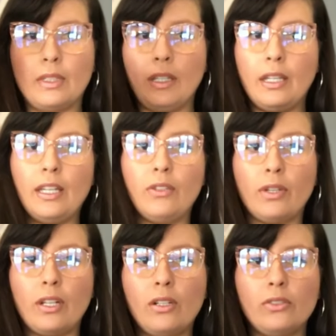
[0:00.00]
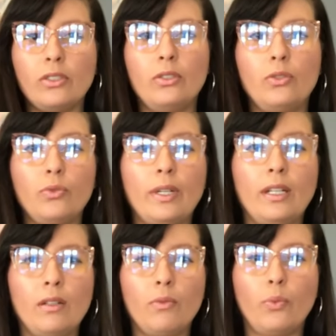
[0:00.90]
And you can also do
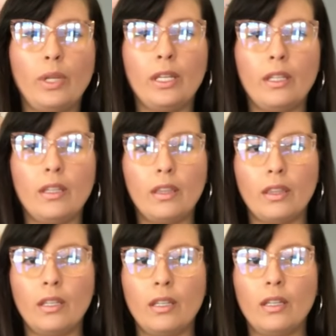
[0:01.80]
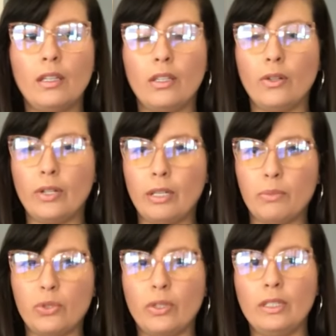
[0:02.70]
it with your
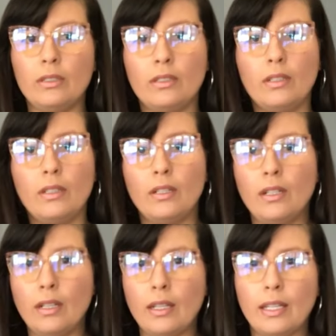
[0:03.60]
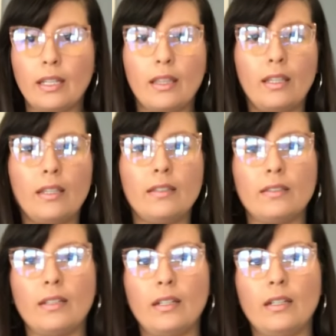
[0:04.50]
hip joint, like
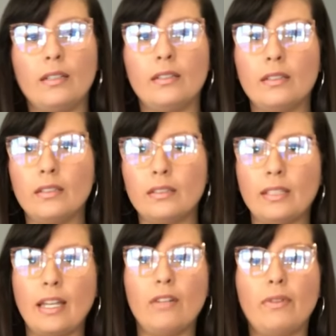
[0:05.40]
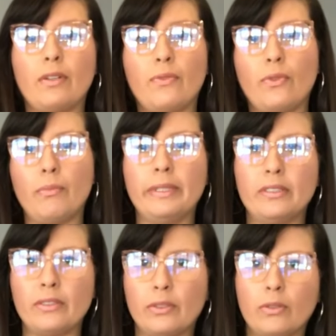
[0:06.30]
this. It's kind of like forming
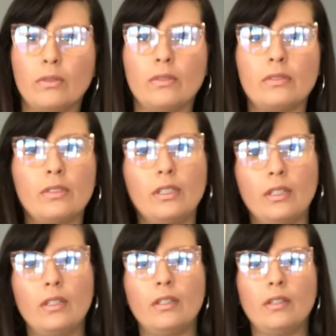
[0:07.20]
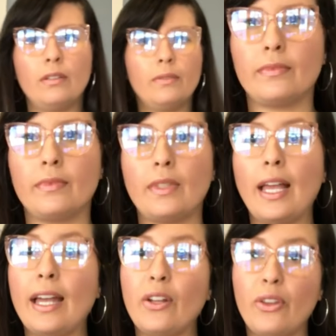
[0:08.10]
circles.
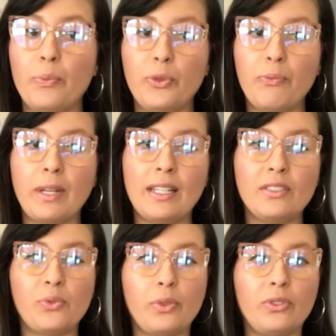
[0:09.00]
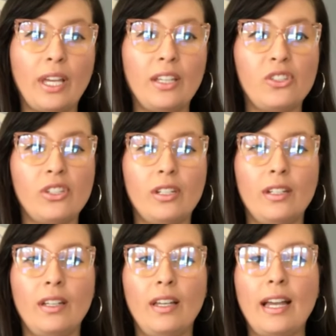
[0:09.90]
Another movement is
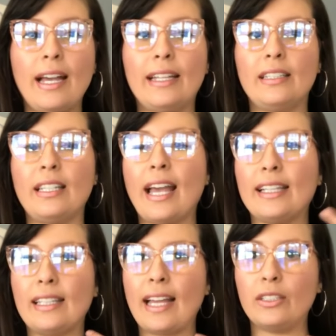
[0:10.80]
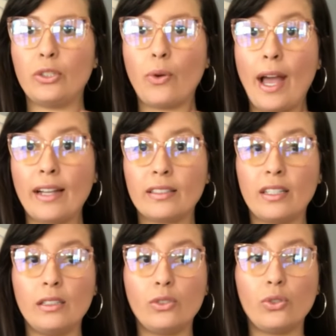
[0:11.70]
rotation at the
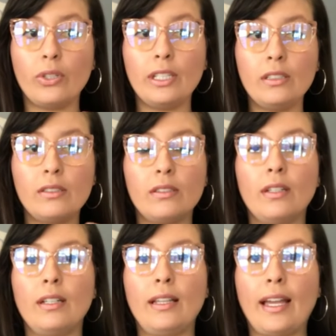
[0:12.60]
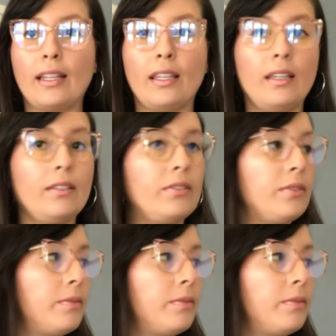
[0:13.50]
atlantoaxial joints, like this.